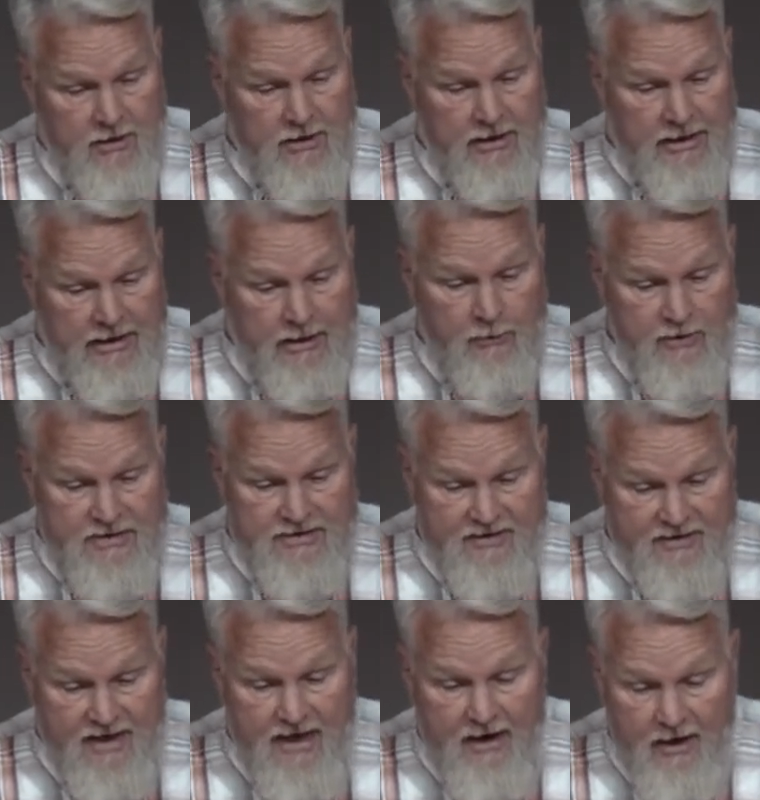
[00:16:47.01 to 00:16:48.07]
he was
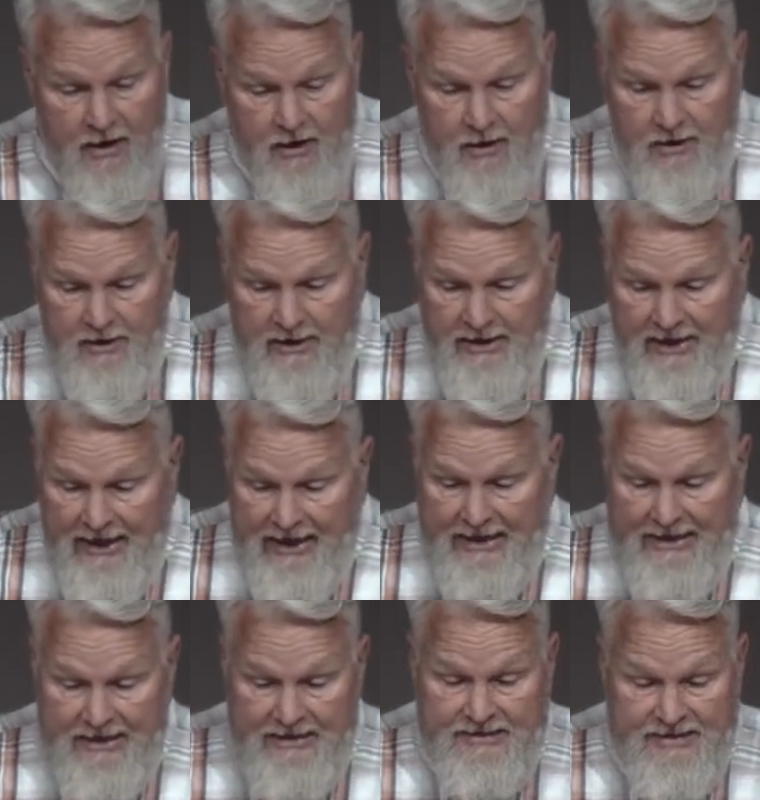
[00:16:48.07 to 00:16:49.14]
there,
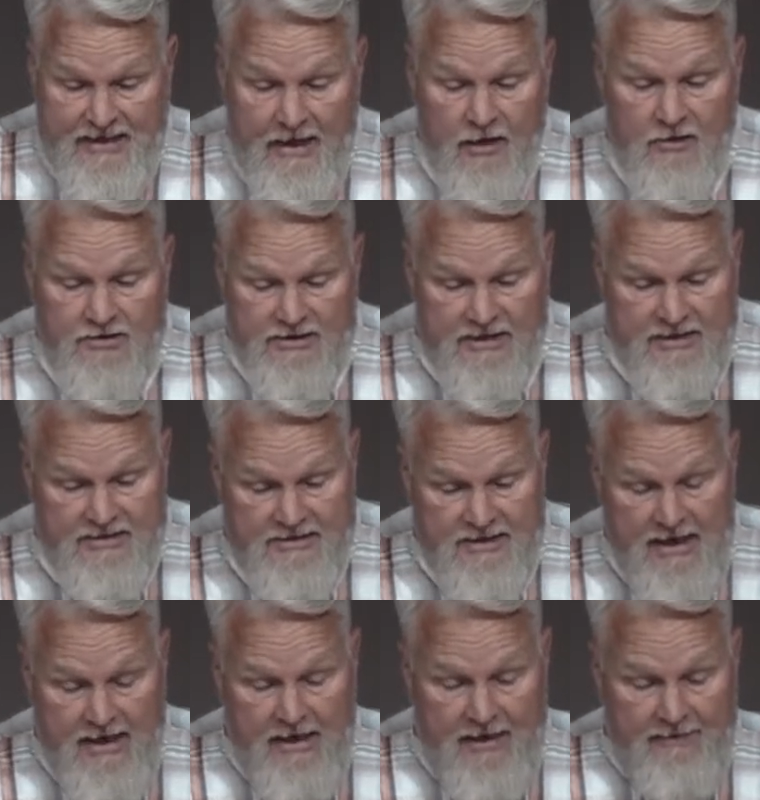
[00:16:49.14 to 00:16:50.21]
and he tells us
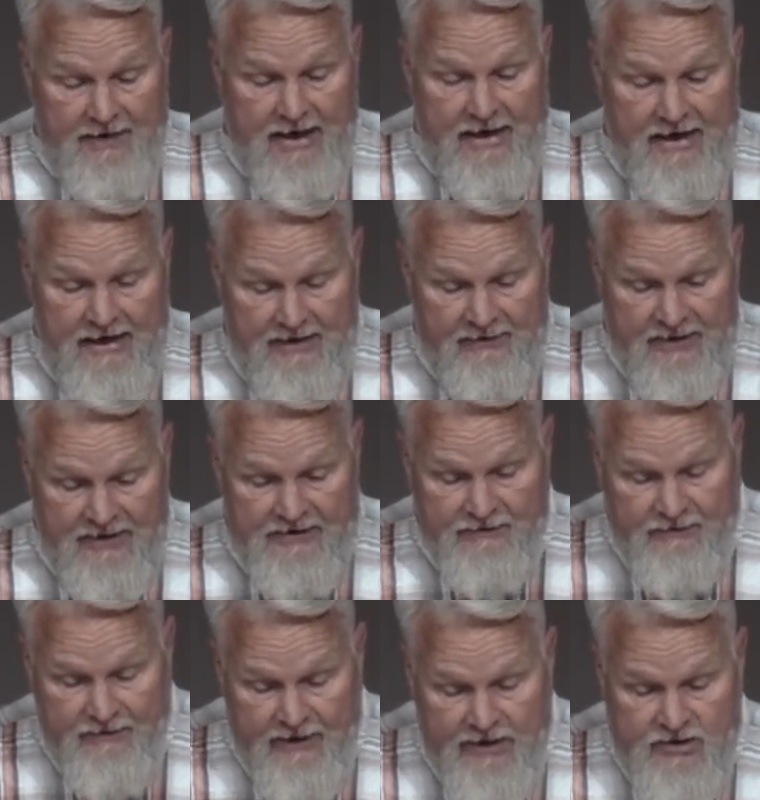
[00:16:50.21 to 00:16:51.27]
that in this
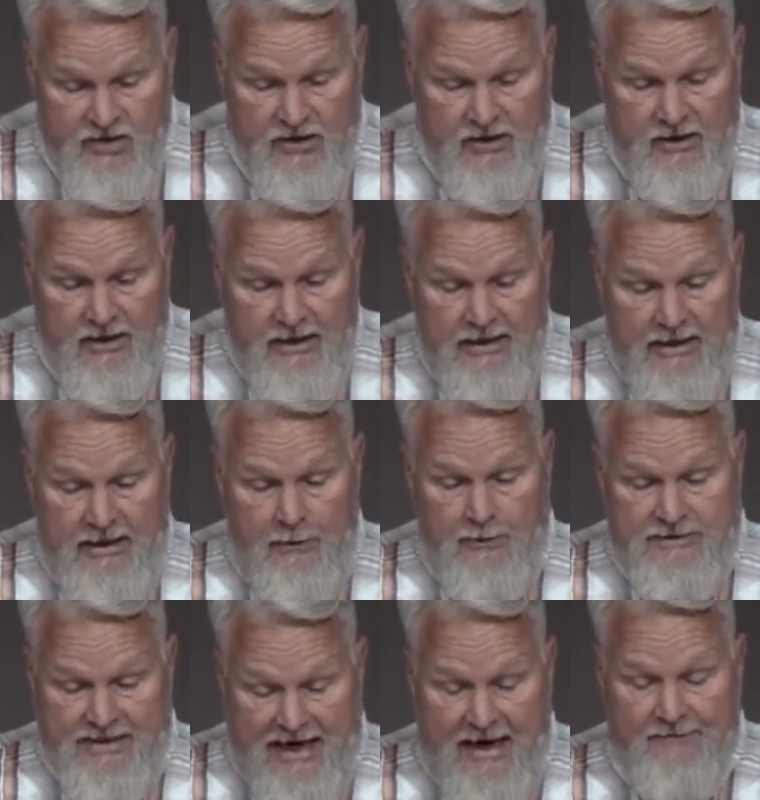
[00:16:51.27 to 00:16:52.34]
vision, he
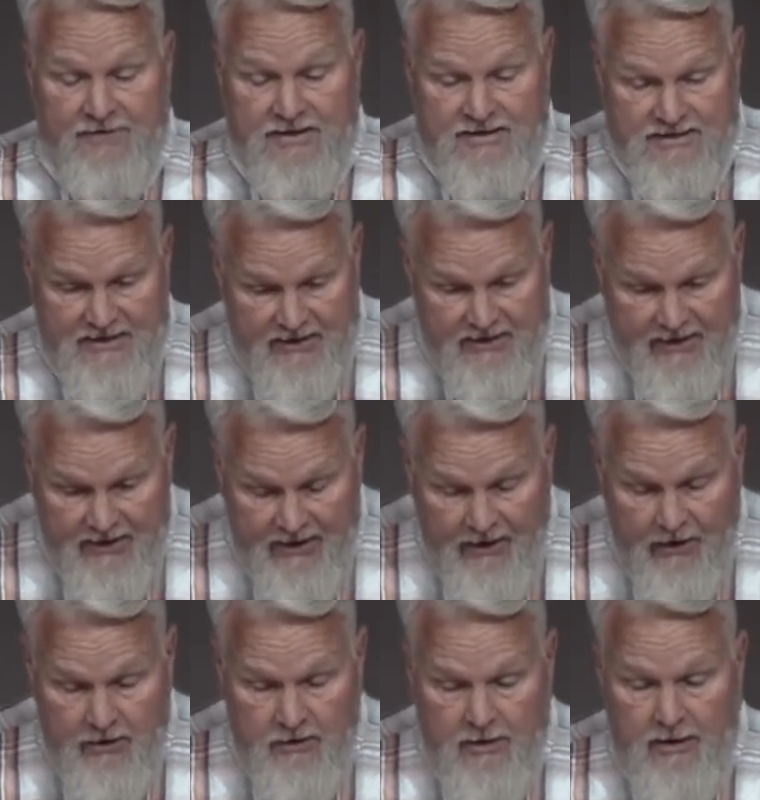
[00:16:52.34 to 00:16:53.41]
was at the
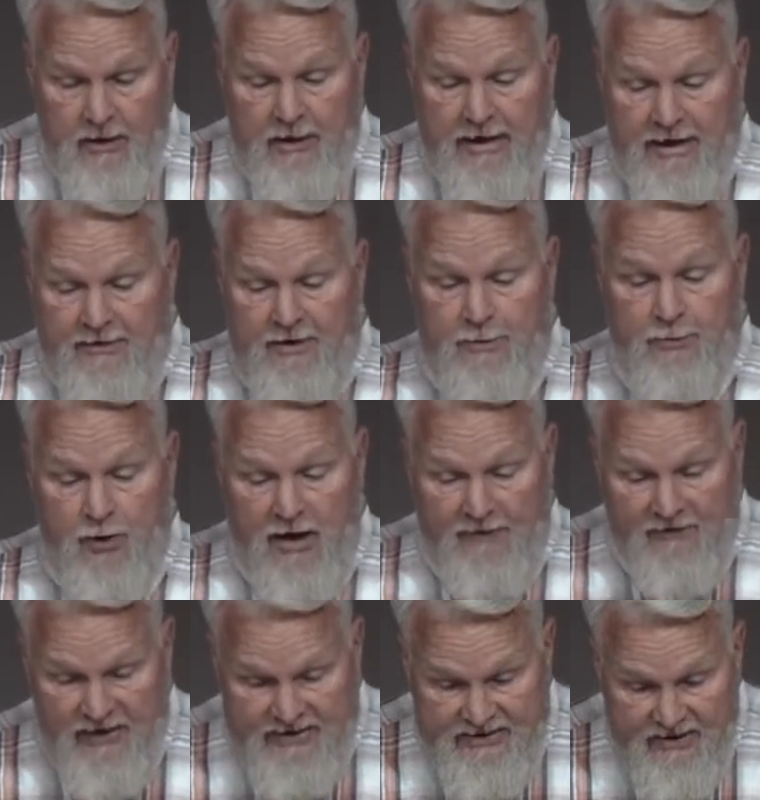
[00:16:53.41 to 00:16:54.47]
citadel in the
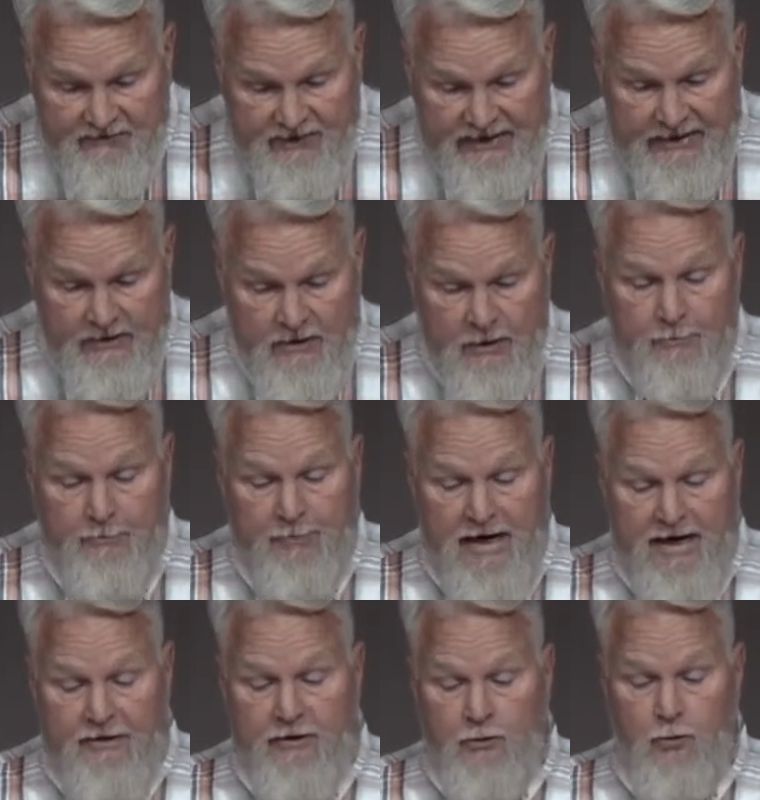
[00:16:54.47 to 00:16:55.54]
province of Elam
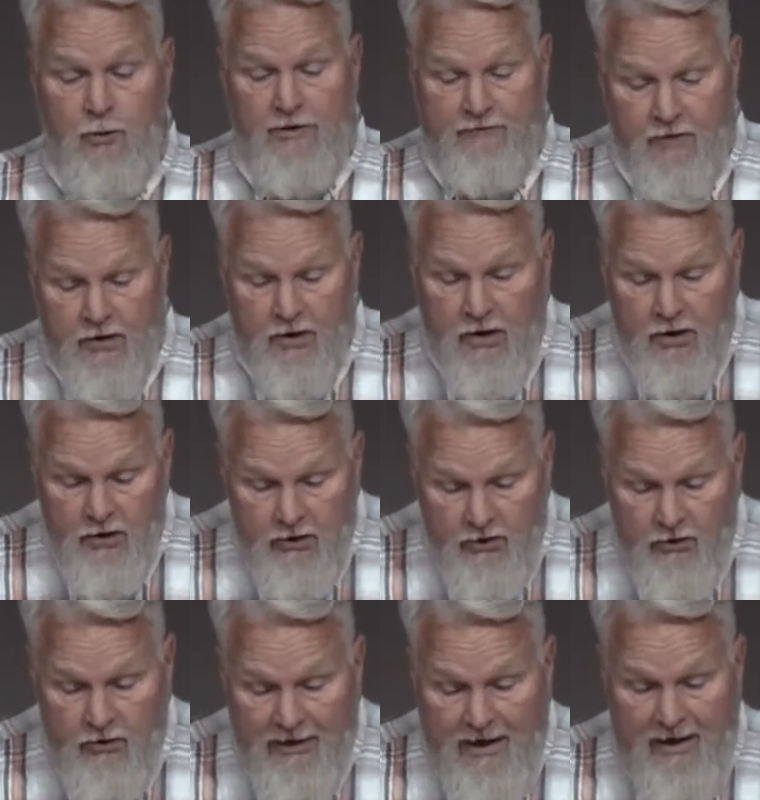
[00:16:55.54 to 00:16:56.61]
by the river
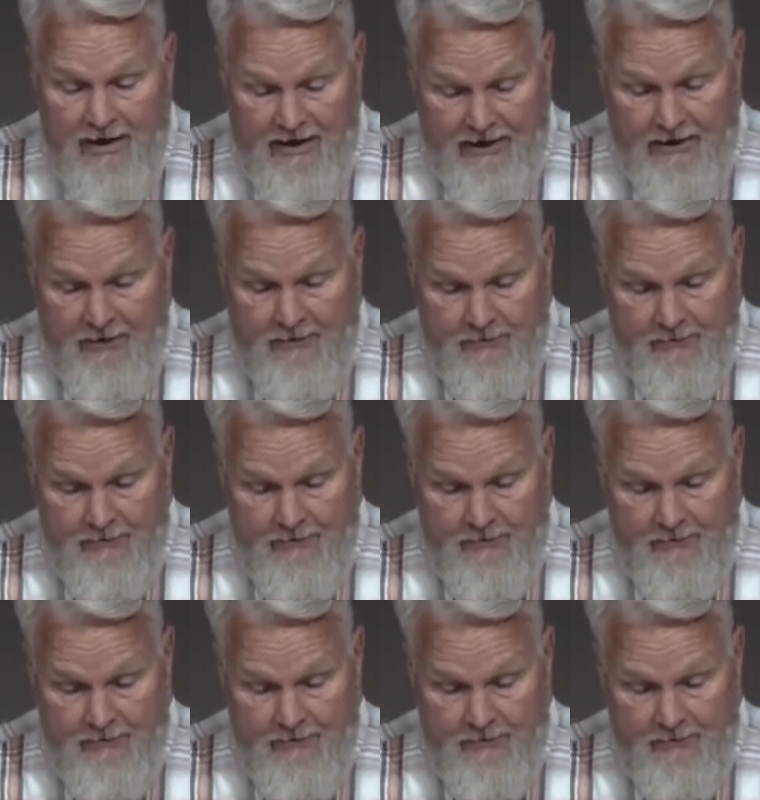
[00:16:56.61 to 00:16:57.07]
Ulai.